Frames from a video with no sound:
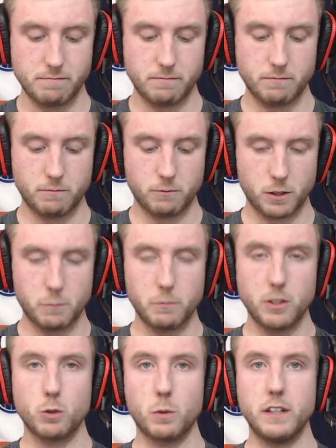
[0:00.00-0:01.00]
for the
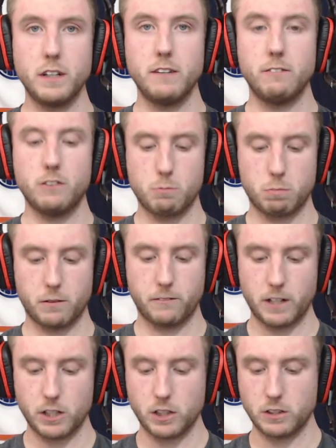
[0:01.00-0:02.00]
majority of his
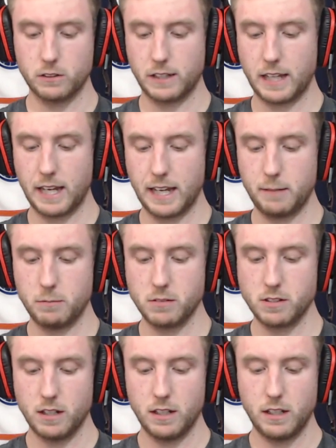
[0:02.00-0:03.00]
professional games,
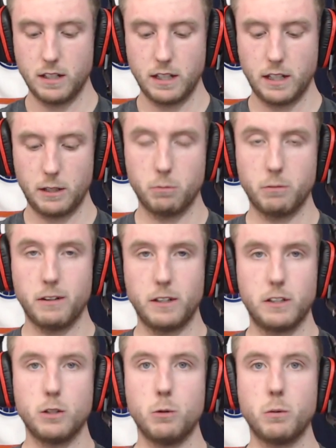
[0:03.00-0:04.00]
he
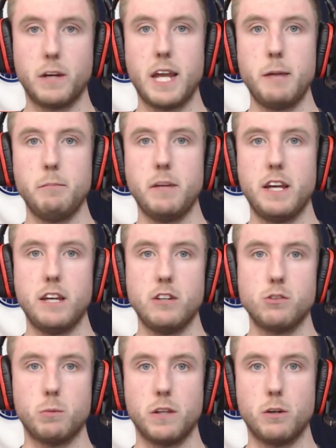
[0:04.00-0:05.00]
would go game
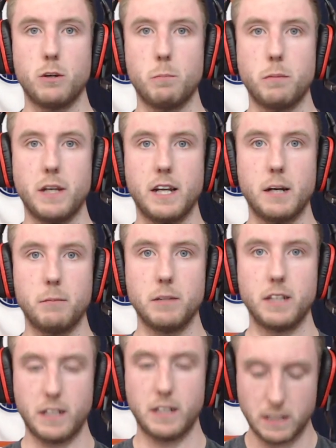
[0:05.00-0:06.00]
days without being able
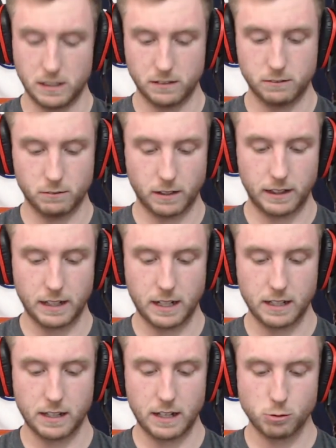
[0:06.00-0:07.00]
to eat, right?
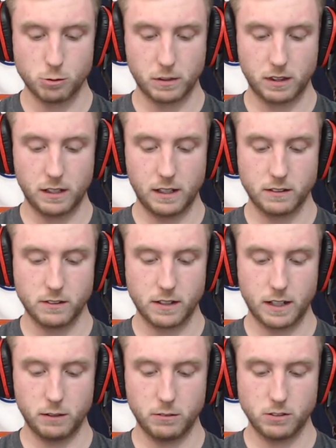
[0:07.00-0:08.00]
That's what the
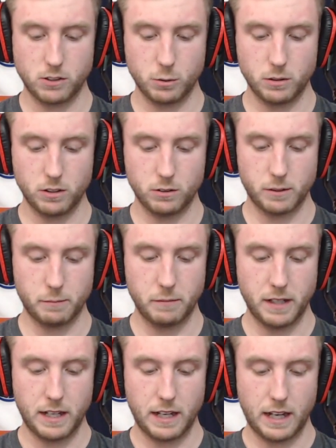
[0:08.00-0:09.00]
anxiety was doing to him.
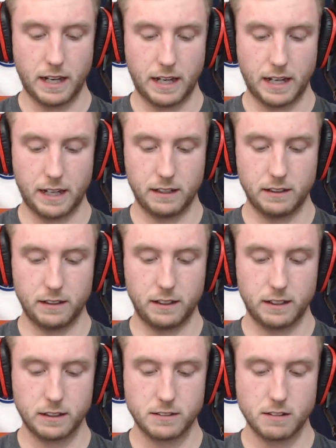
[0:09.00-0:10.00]
And
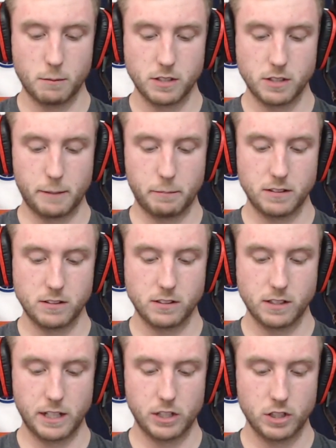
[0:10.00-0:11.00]
he sums it up as
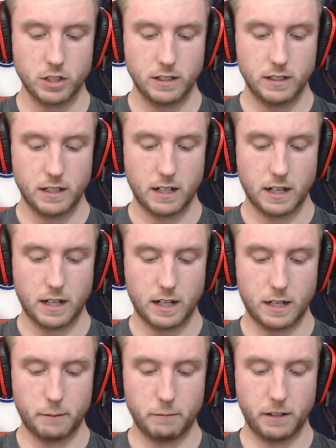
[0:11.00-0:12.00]
such:
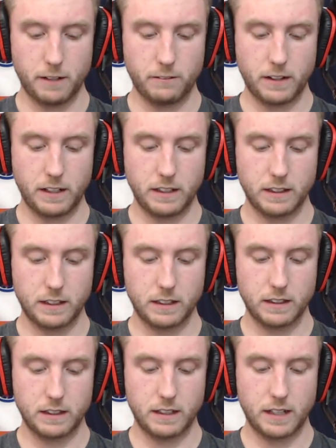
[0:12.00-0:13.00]
if
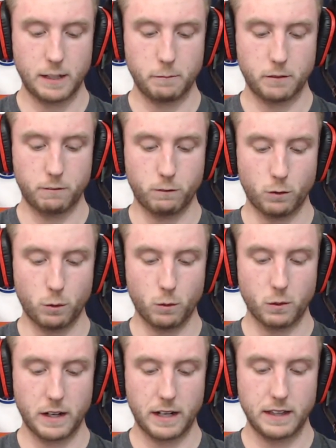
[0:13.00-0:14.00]
anything, the night
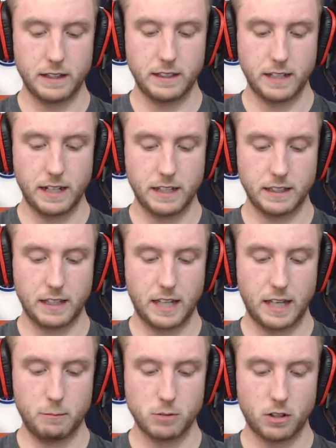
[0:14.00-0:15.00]
before and the day of the
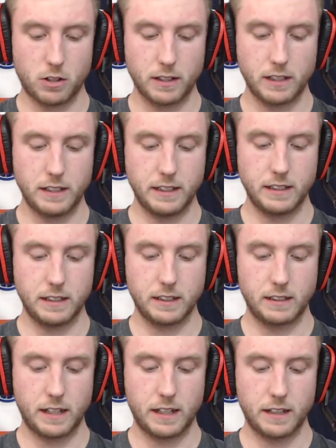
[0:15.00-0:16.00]
games, hockey night in
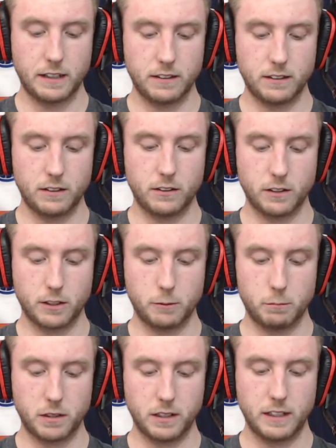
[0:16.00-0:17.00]
Canada on a
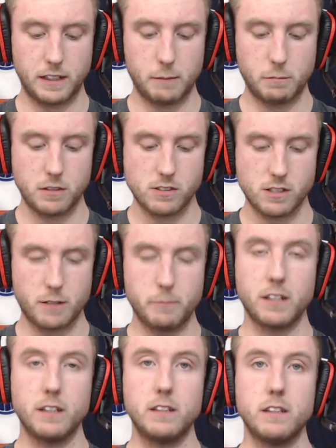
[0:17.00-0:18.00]
completely empty
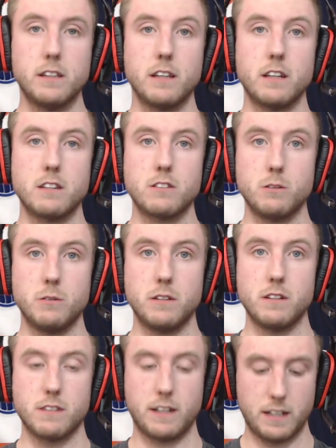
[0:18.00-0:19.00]
stomach, let's do
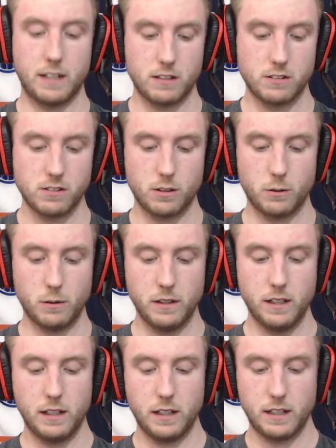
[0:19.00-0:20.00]
this, I guess. So
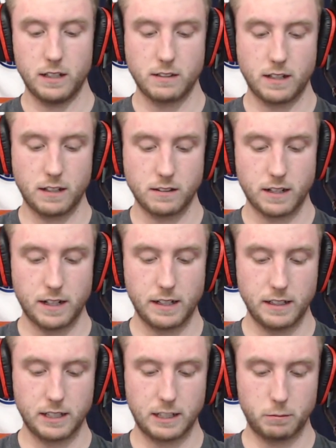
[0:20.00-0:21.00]
it's
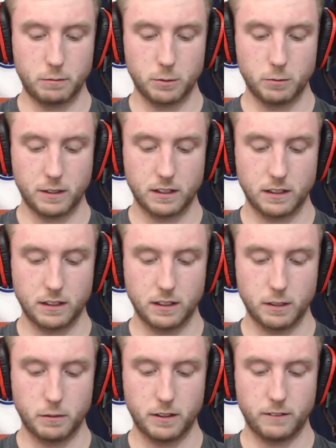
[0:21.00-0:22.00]
anxiety coupled with a
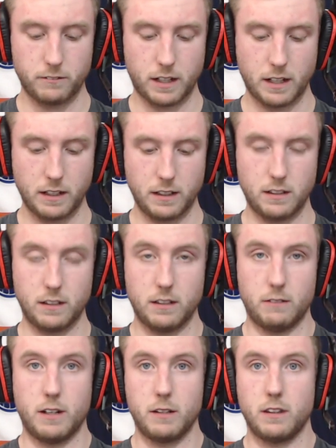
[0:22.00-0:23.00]
little bit of
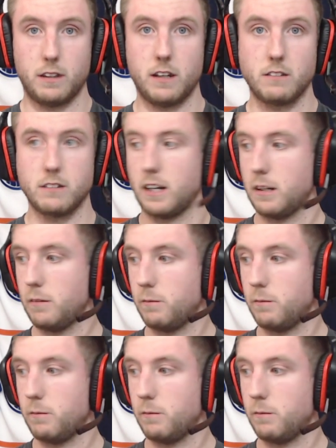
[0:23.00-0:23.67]
the anxiety